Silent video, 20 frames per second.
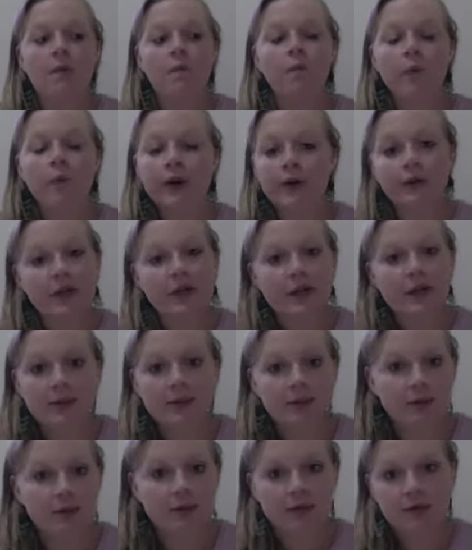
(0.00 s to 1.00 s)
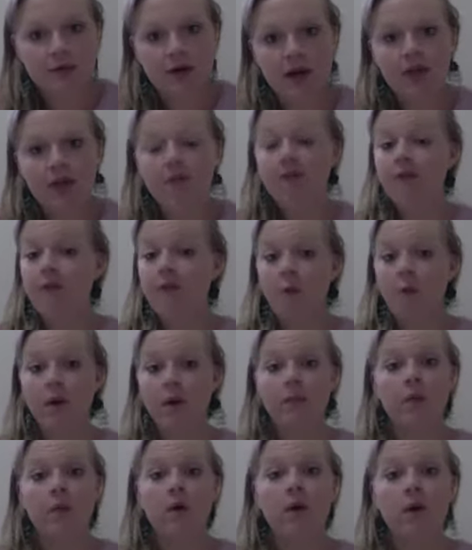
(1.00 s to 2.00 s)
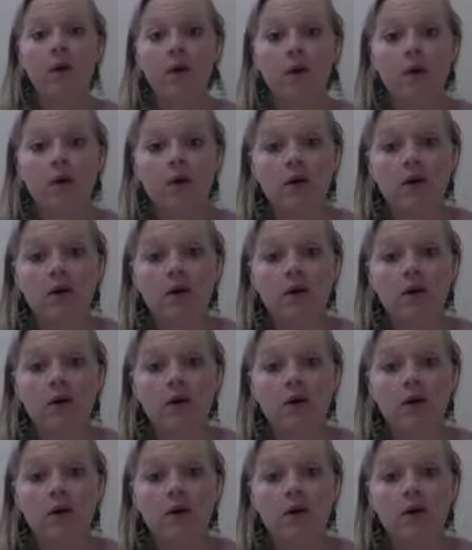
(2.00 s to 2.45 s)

We don't need them to be speaking formally